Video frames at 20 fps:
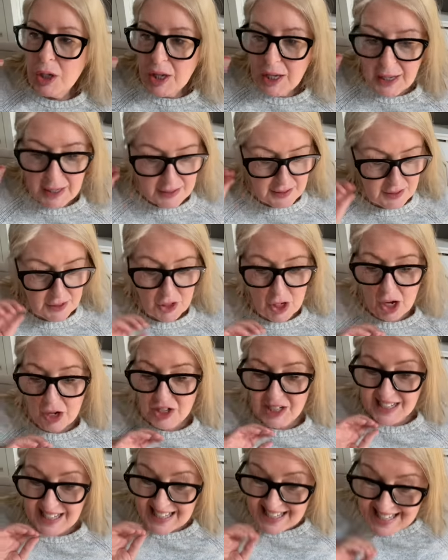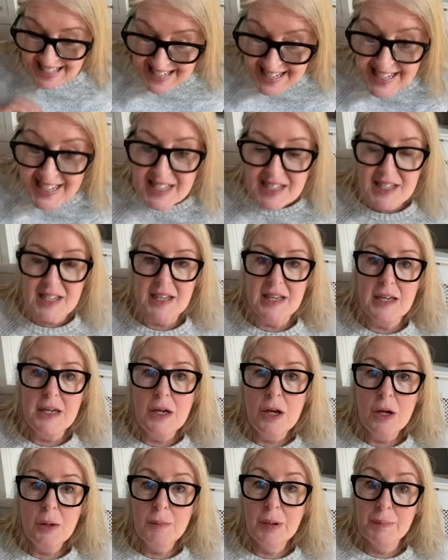It's not easy,
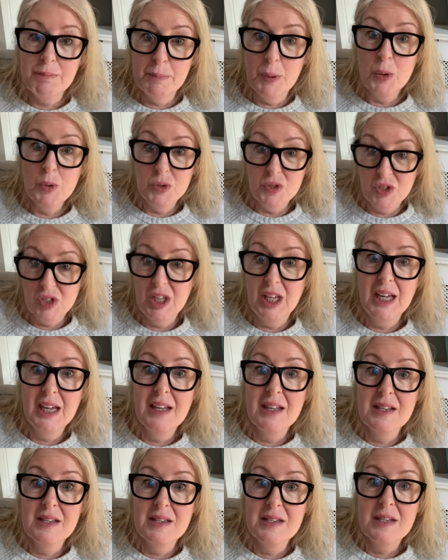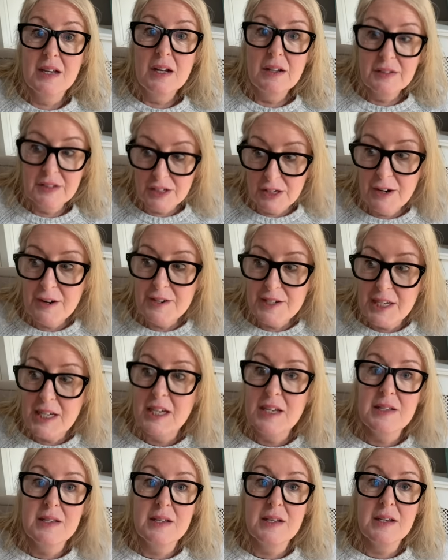but most things that aren't
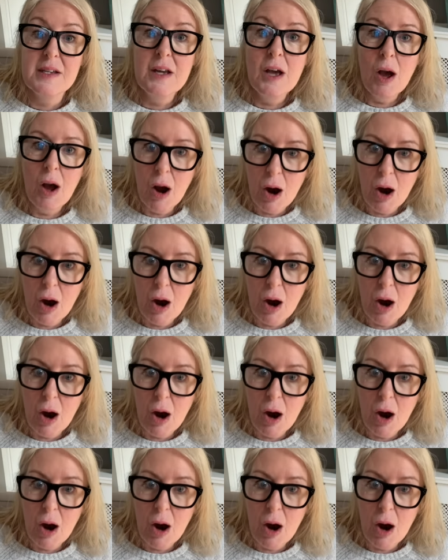easy